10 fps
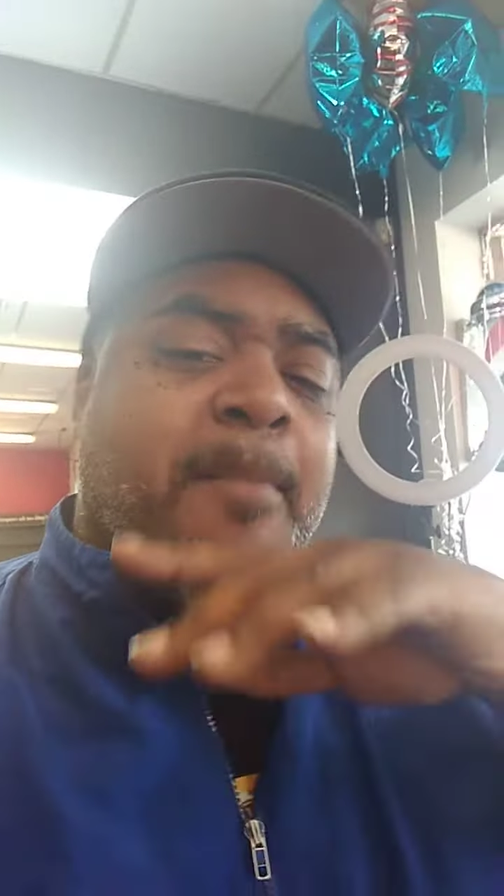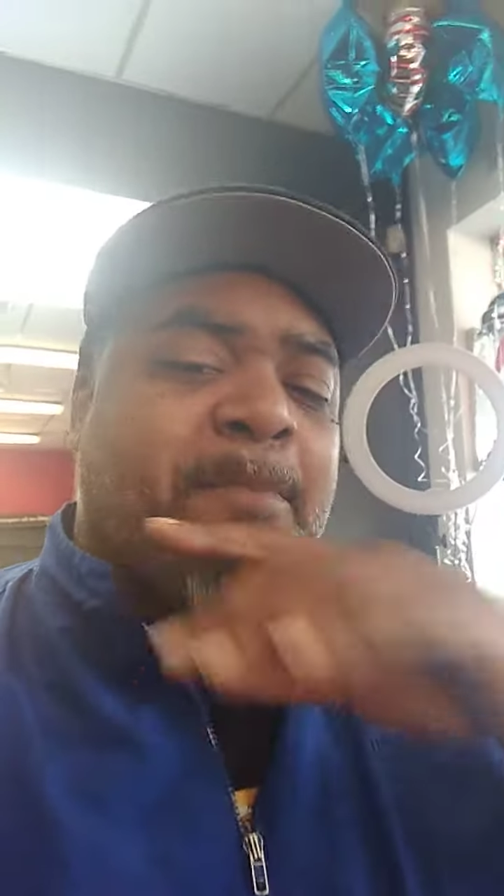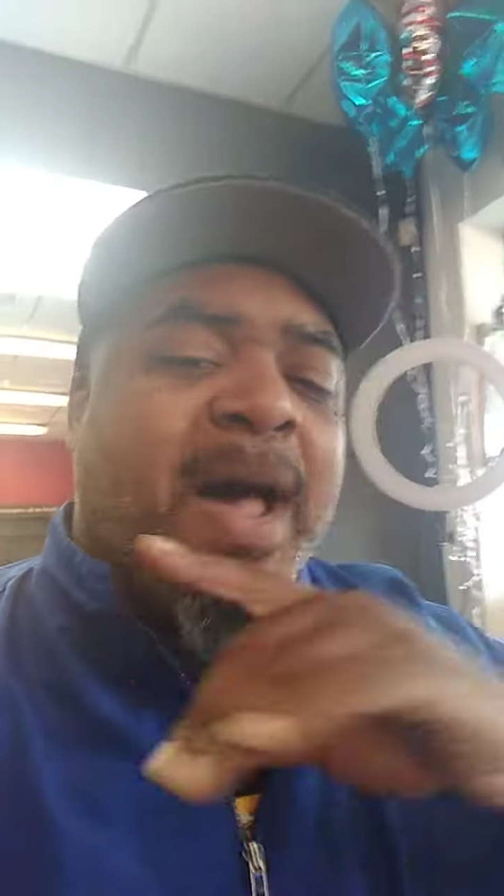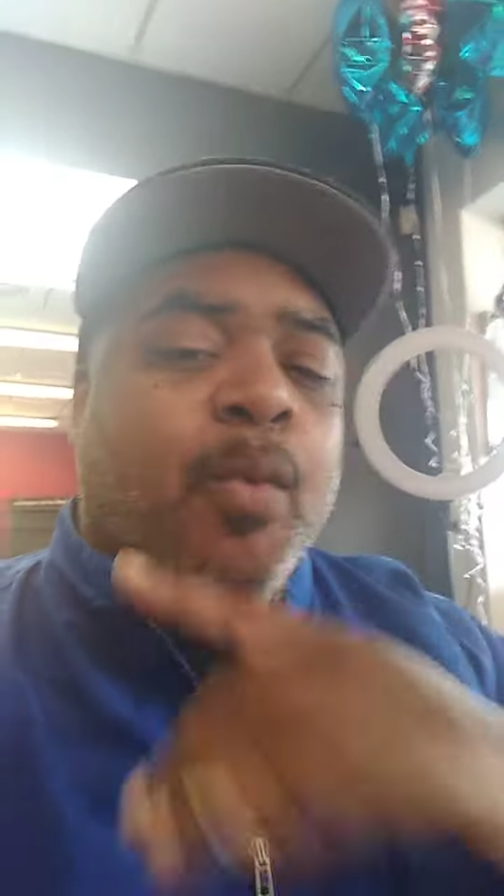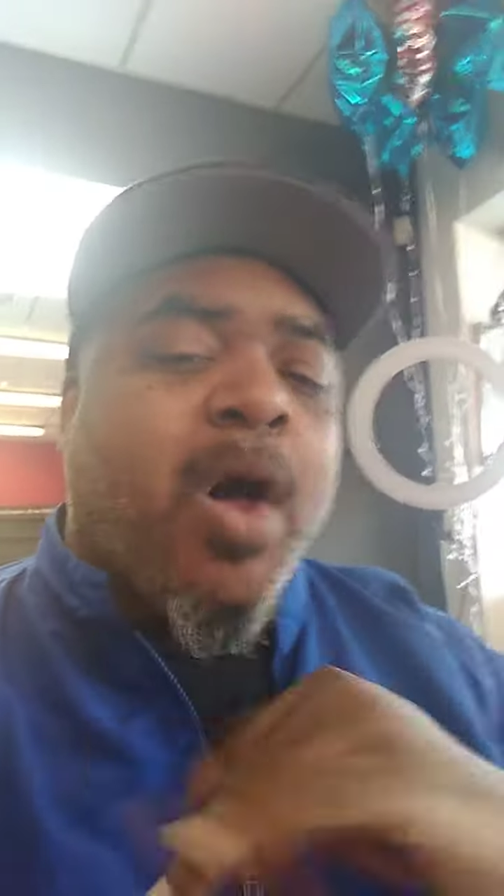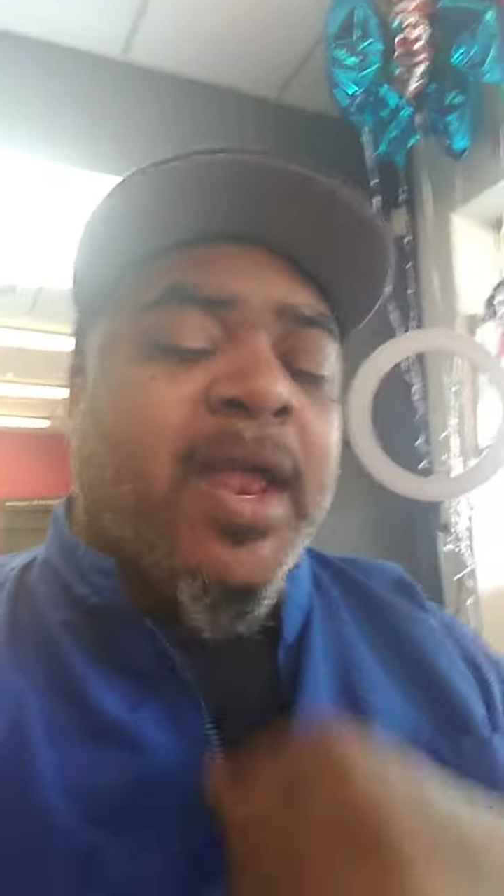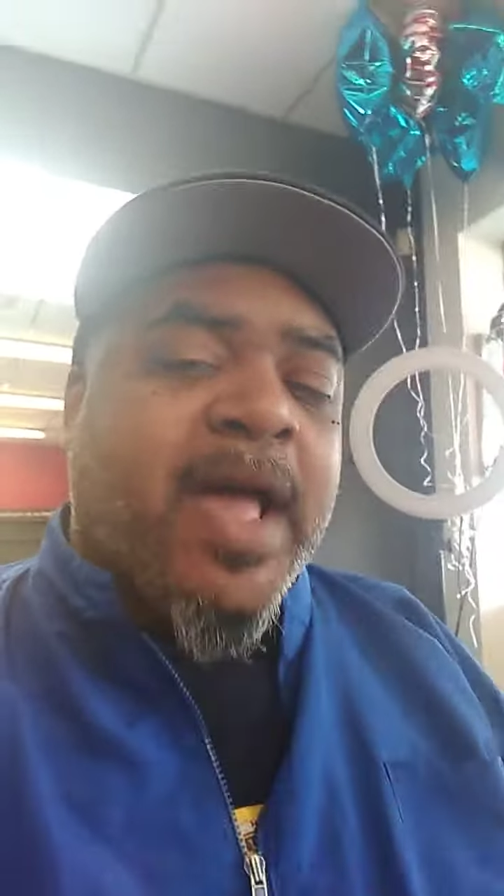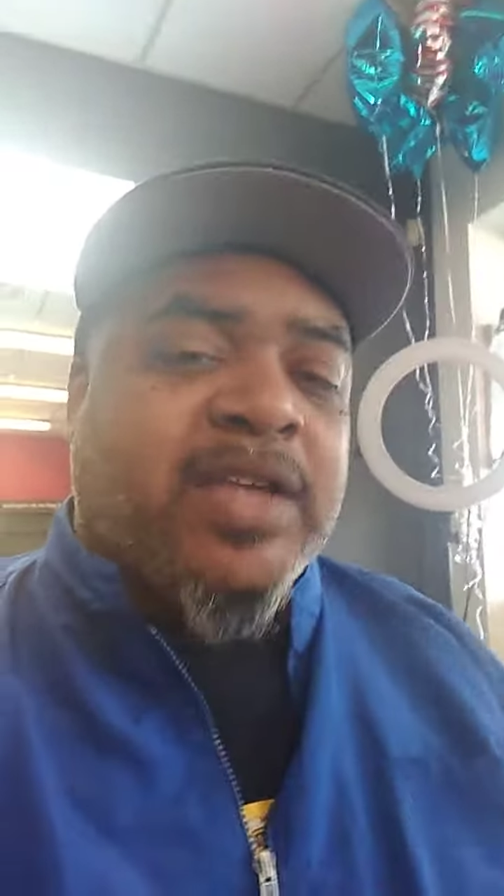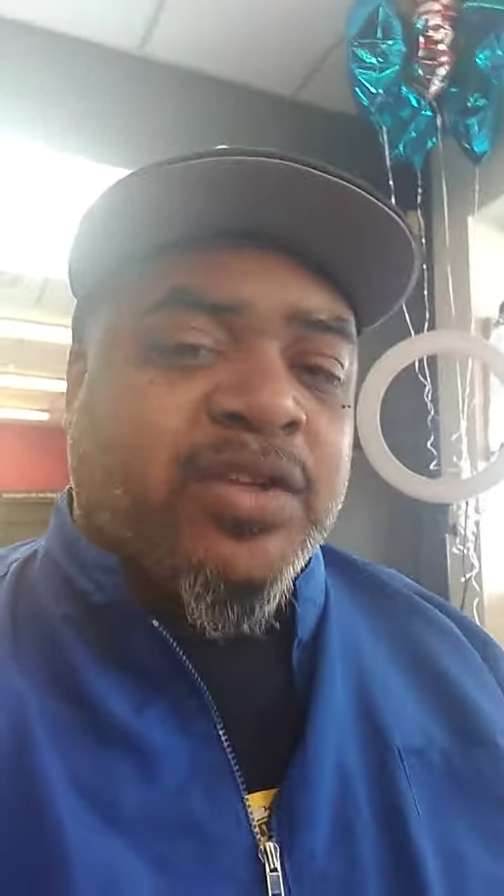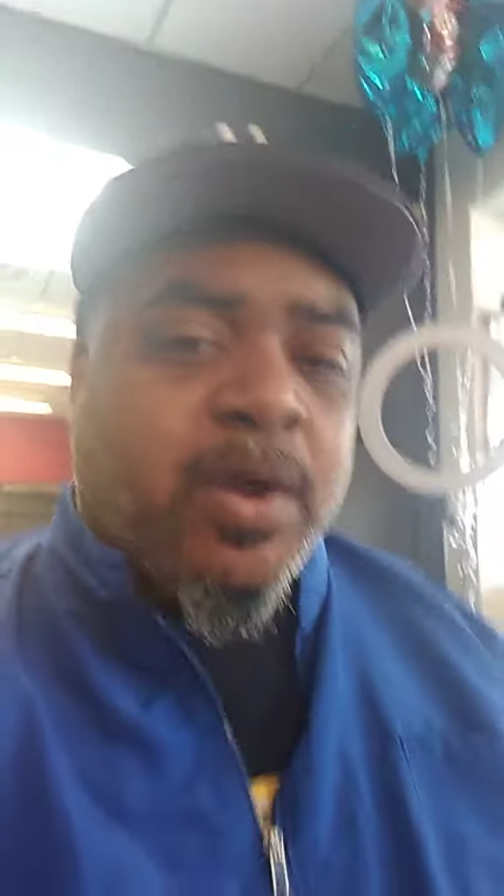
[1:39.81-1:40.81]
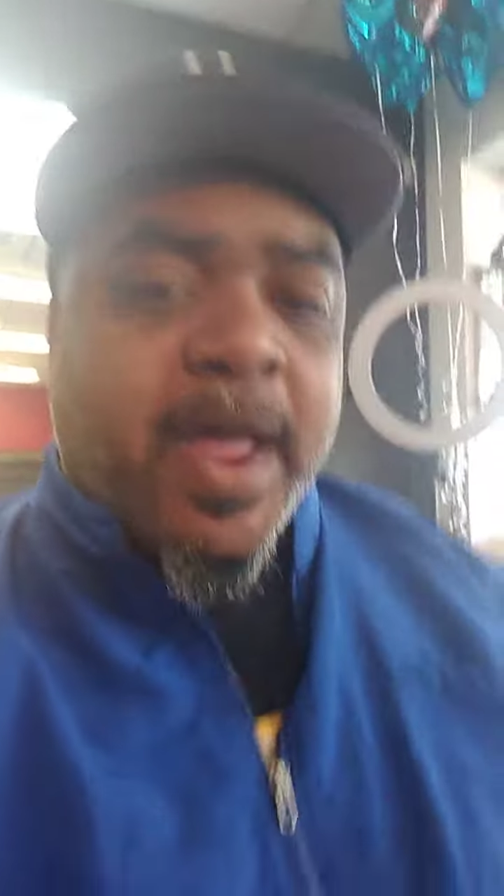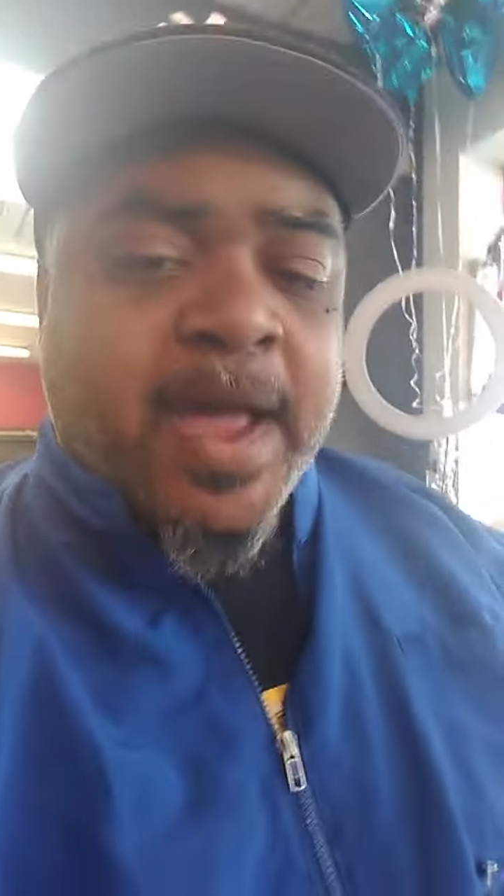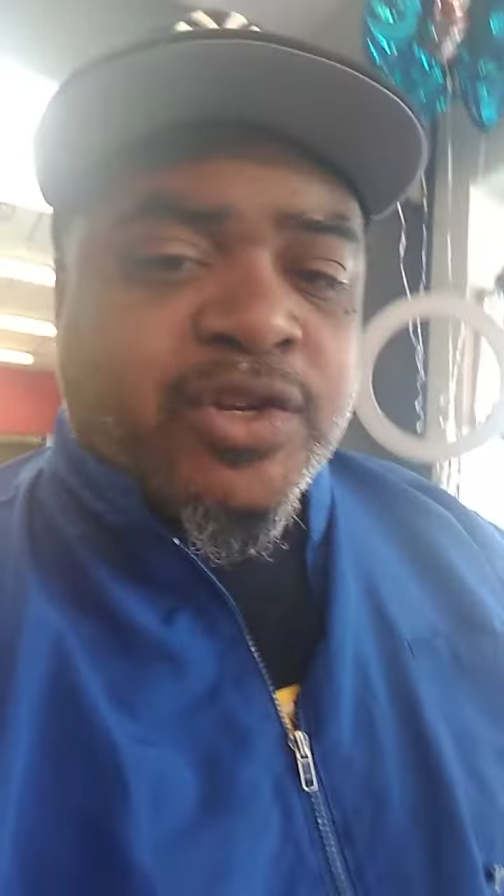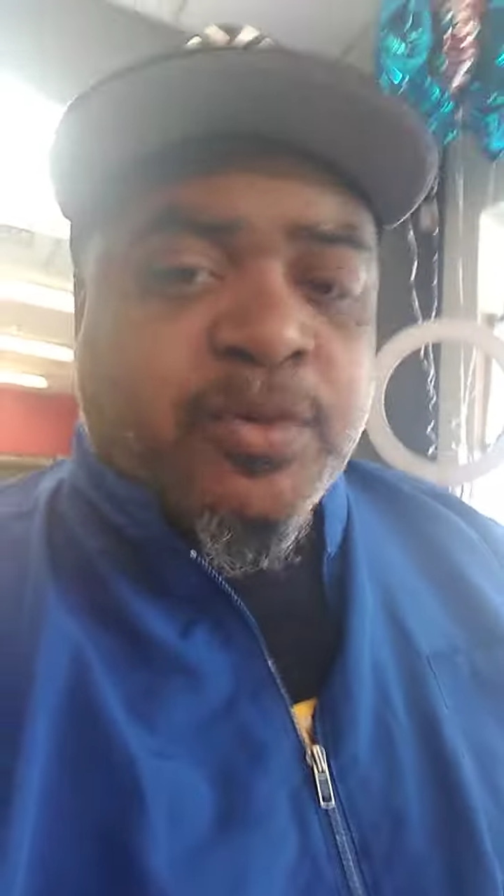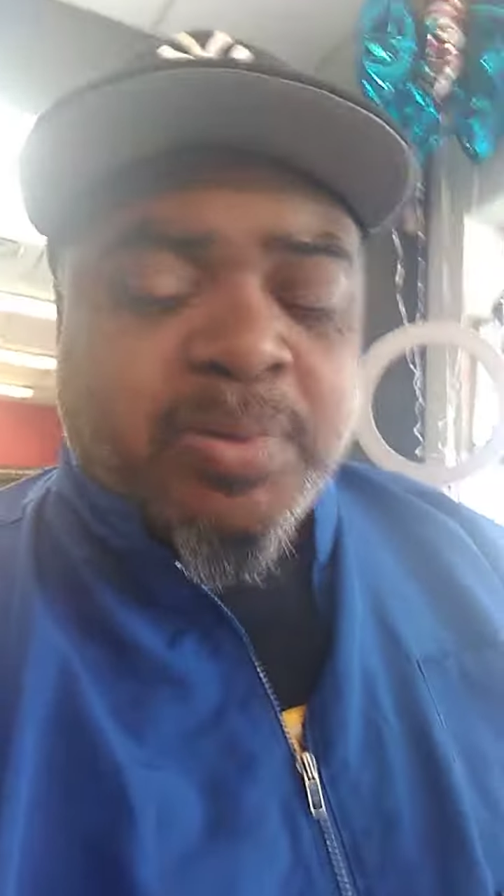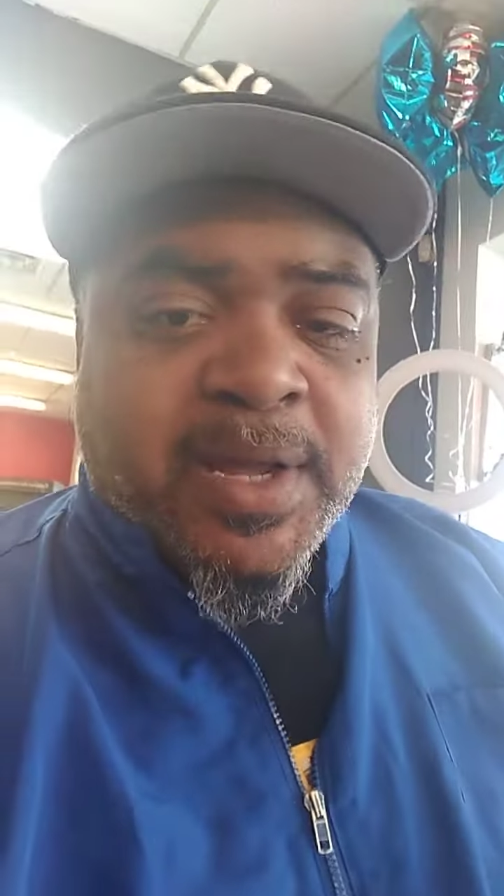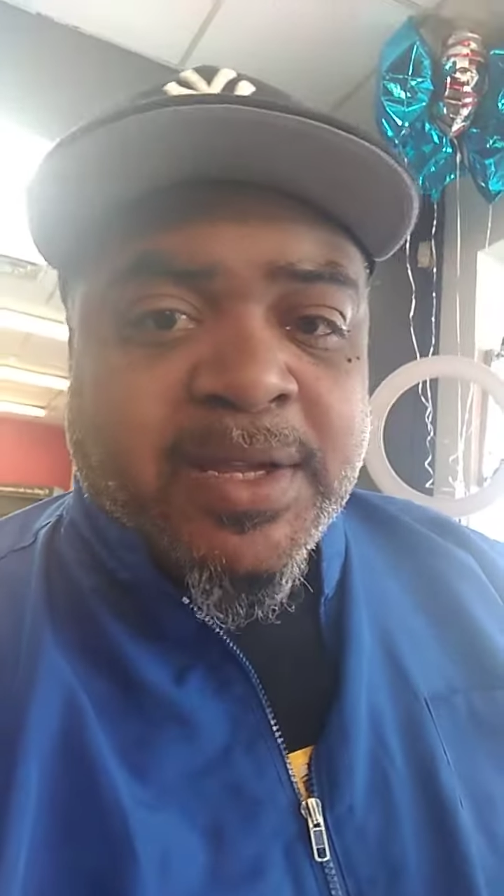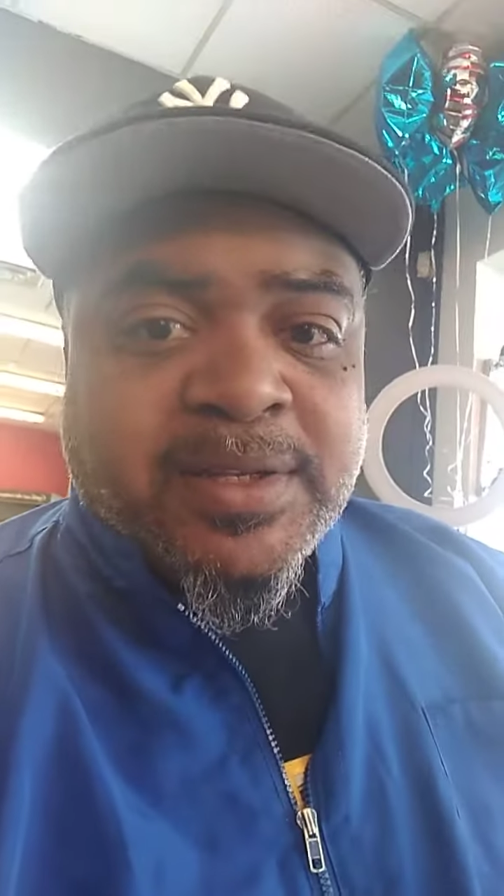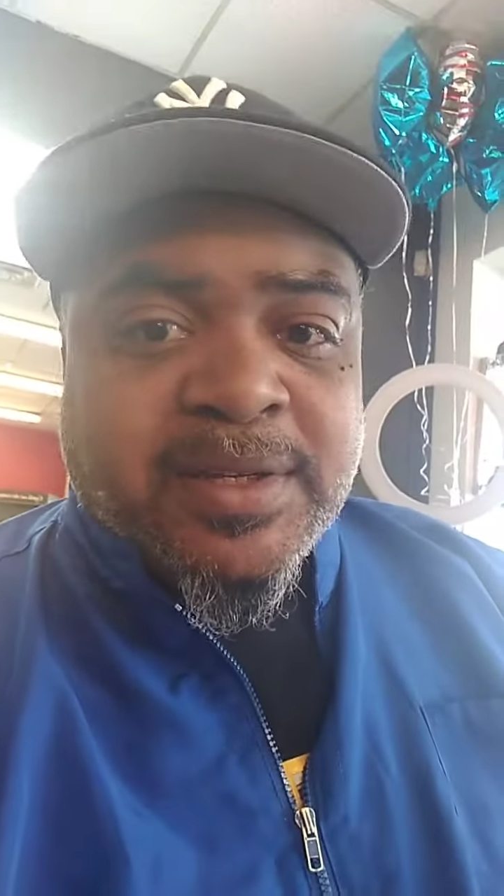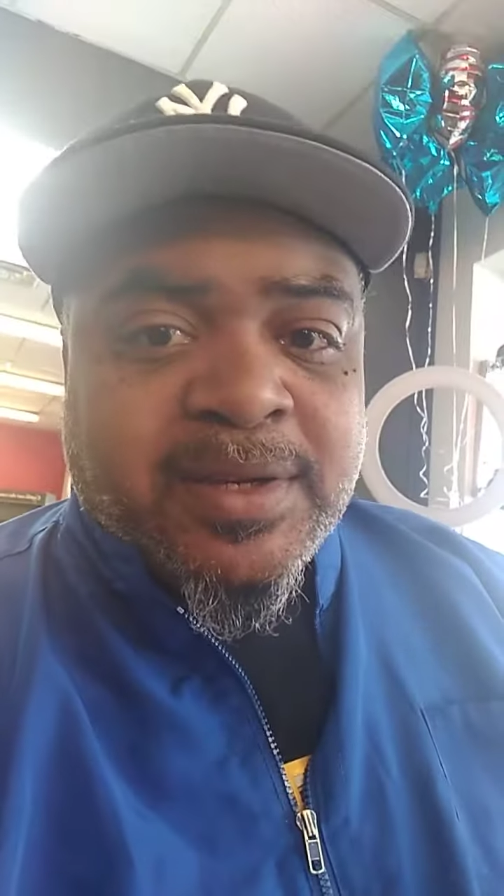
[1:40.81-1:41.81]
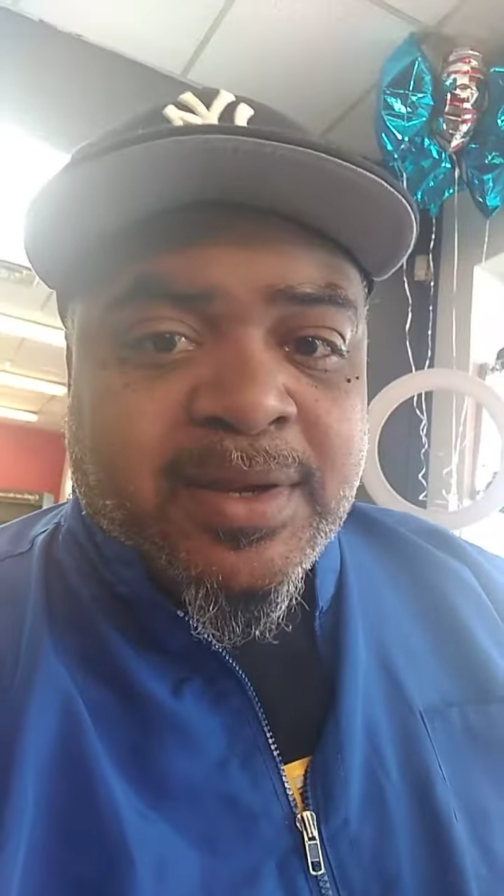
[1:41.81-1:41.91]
My wallet got stolen at your place?